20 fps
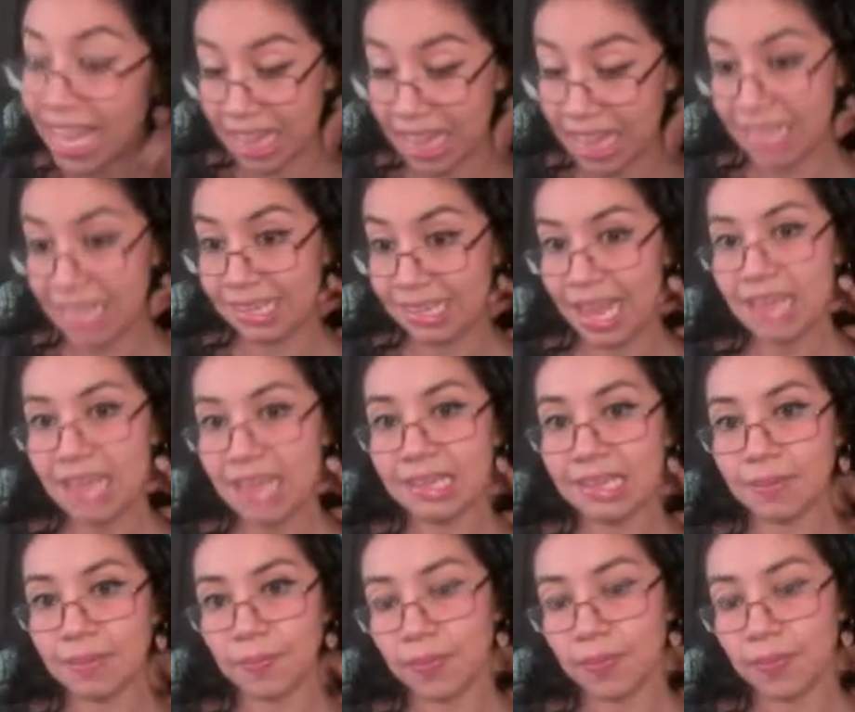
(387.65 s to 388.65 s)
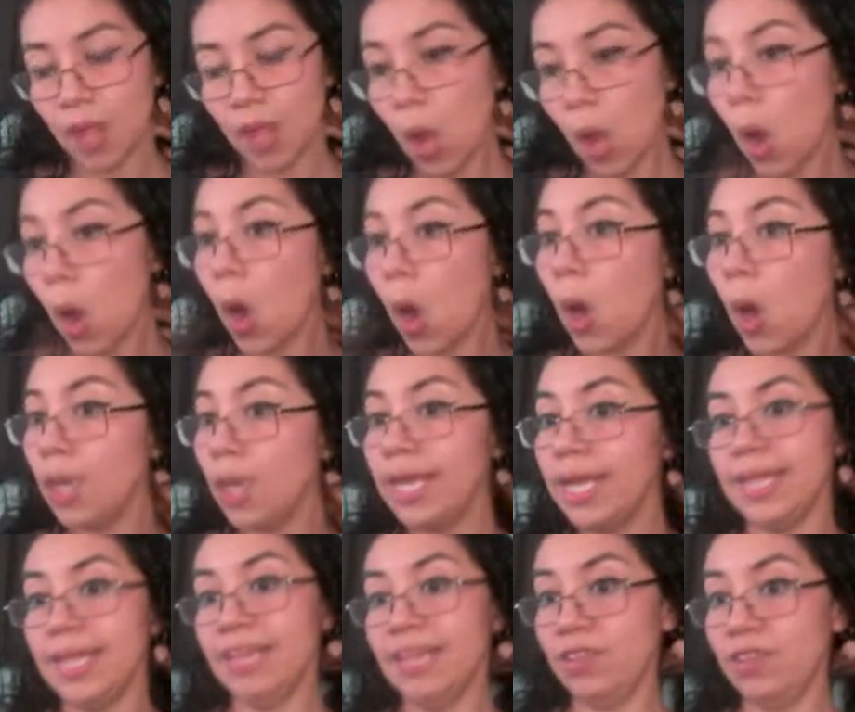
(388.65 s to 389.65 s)
in this case, only
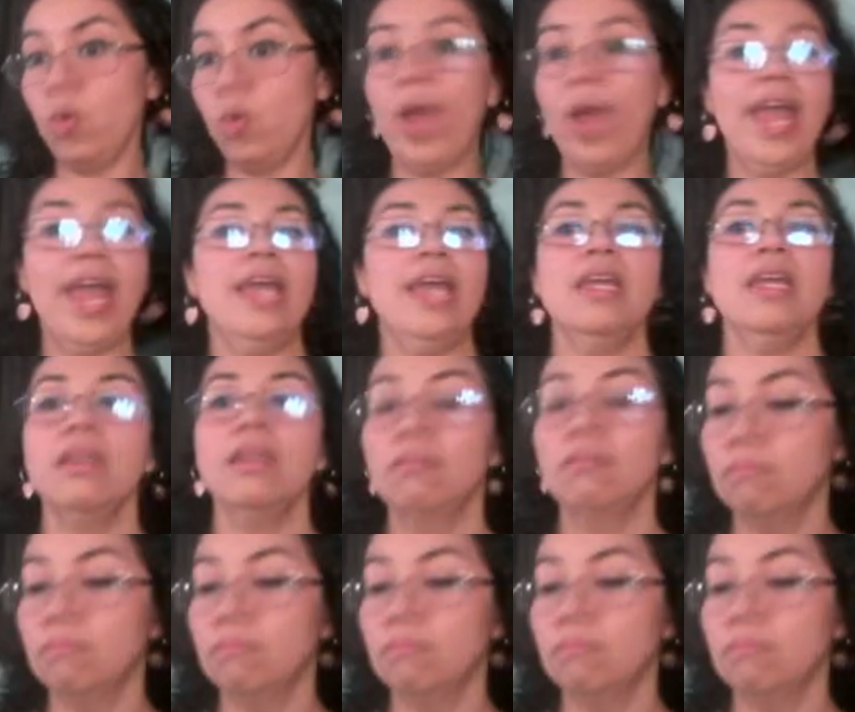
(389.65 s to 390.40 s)
this way,